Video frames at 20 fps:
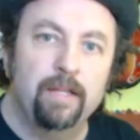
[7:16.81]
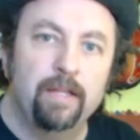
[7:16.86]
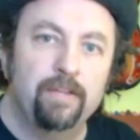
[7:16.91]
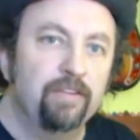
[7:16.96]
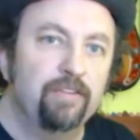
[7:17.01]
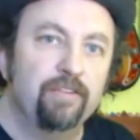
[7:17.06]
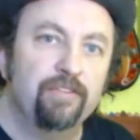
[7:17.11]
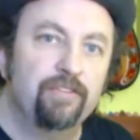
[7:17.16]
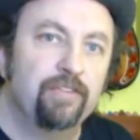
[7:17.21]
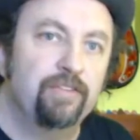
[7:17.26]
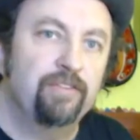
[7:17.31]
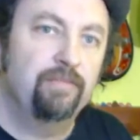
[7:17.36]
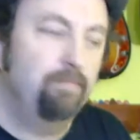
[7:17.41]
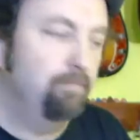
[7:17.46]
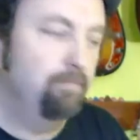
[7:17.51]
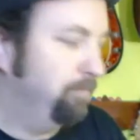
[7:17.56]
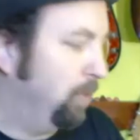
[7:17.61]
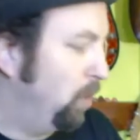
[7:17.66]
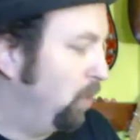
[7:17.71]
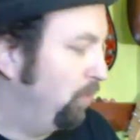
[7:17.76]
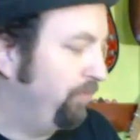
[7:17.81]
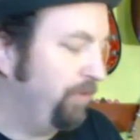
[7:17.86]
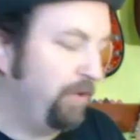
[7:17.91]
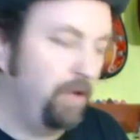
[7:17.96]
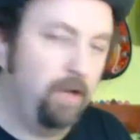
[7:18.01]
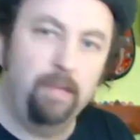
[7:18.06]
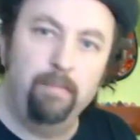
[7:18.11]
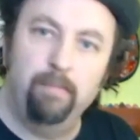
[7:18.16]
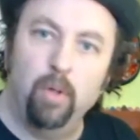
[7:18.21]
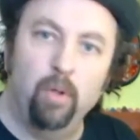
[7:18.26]
It just bolts
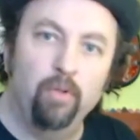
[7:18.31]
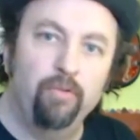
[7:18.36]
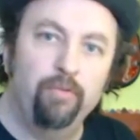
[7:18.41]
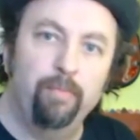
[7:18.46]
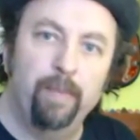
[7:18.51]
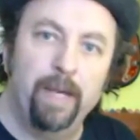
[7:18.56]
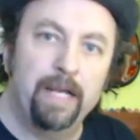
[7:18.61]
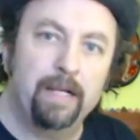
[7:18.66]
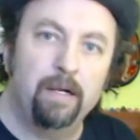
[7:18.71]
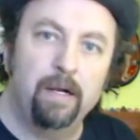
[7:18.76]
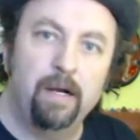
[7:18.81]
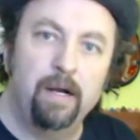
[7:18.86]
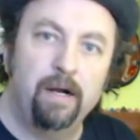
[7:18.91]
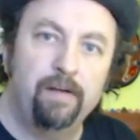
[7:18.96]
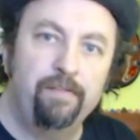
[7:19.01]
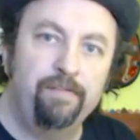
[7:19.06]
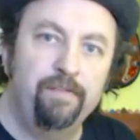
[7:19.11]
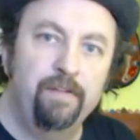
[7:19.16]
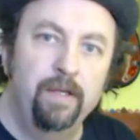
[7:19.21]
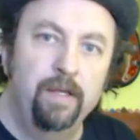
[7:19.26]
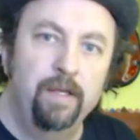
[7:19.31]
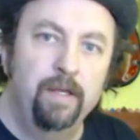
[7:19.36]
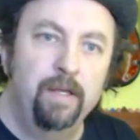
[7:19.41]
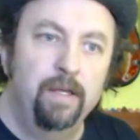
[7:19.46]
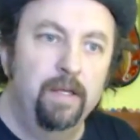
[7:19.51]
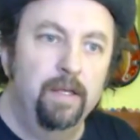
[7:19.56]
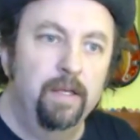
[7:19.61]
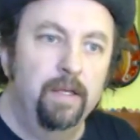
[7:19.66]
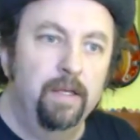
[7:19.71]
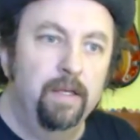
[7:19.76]
on, bolts back off.
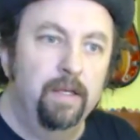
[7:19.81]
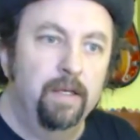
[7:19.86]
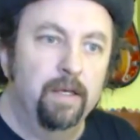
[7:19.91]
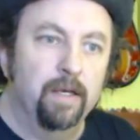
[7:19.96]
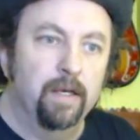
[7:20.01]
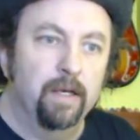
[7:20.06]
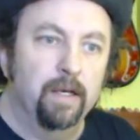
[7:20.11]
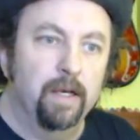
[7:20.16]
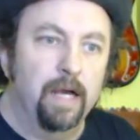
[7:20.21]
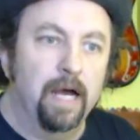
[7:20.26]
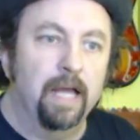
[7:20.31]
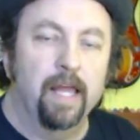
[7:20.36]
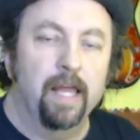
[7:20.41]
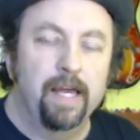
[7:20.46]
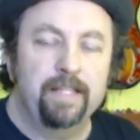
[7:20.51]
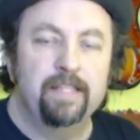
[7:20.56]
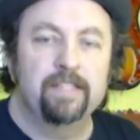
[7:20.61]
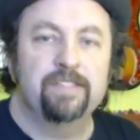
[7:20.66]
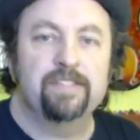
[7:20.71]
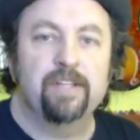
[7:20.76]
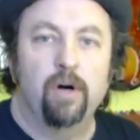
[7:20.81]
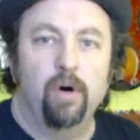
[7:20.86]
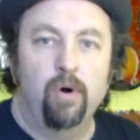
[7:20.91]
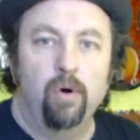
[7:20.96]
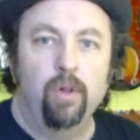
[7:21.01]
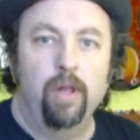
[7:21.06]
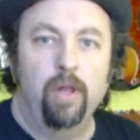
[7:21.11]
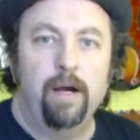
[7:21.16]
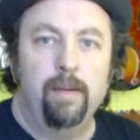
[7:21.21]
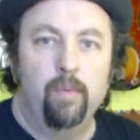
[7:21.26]
I like this a
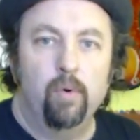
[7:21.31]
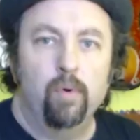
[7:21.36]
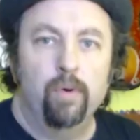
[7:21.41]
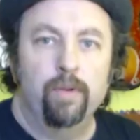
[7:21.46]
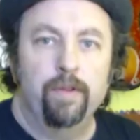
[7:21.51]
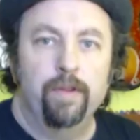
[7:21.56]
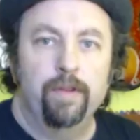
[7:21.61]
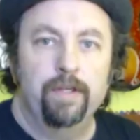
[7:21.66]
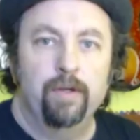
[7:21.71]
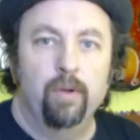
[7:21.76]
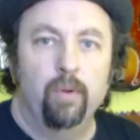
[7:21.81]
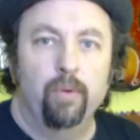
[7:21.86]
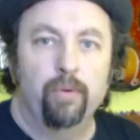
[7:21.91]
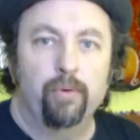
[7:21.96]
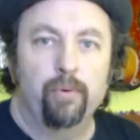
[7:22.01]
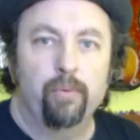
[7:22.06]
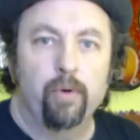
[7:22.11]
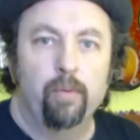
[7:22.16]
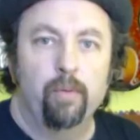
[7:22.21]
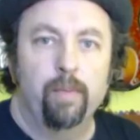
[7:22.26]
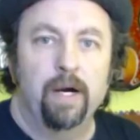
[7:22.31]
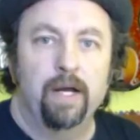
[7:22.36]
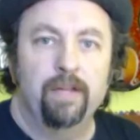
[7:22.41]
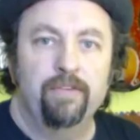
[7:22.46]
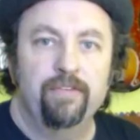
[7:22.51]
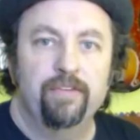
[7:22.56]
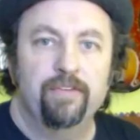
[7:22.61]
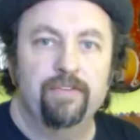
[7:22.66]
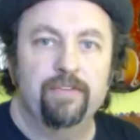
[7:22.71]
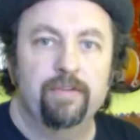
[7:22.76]
whole lot more than the older
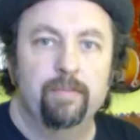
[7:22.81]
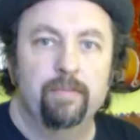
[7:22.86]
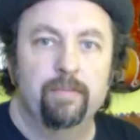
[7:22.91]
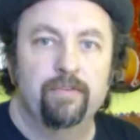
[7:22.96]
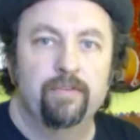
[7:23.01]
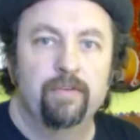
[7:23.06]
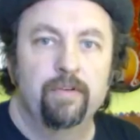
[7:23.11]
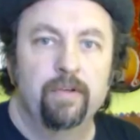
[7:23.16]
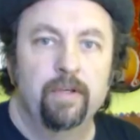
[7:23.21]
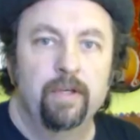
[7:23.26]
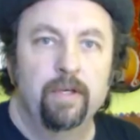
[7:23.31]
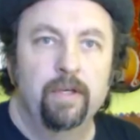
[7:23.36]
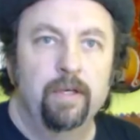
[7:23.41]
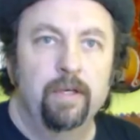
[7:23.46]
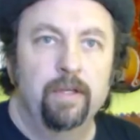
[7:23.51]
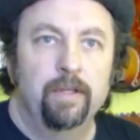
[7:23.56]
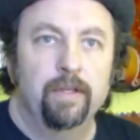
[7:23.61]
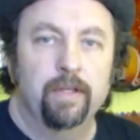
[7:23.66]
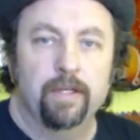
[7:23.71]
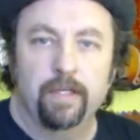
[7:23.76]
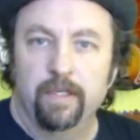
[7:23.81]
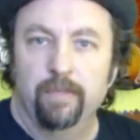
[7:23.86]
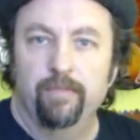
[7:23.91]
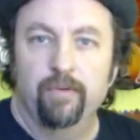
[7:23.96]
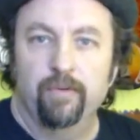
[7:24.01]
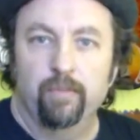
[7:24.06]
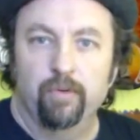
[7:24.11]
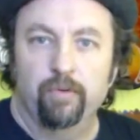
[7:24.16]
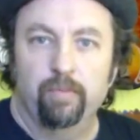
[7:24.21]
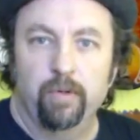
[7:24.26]
robot systems that
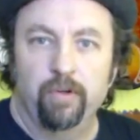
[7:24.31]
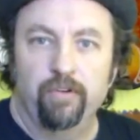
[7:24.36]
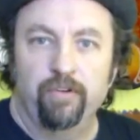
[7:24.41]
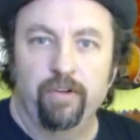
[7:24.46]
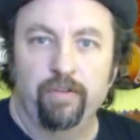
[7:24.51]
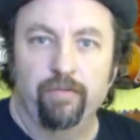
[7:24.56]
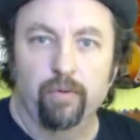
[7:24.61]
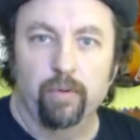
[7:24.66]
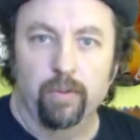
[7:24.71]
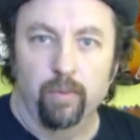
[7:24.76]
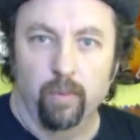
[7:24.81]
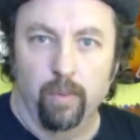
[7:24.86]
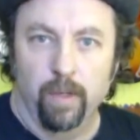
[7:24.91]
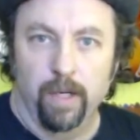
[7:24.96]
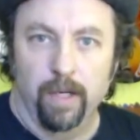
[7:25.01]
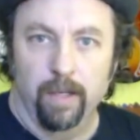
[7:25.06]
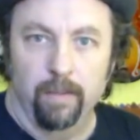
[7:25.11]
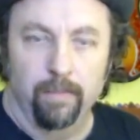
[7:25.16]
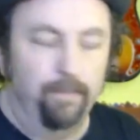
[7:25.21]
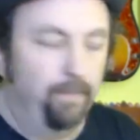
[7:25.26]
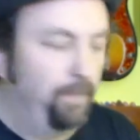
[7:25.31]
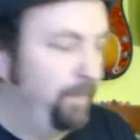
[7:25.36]
Gibson was pushing for a little while.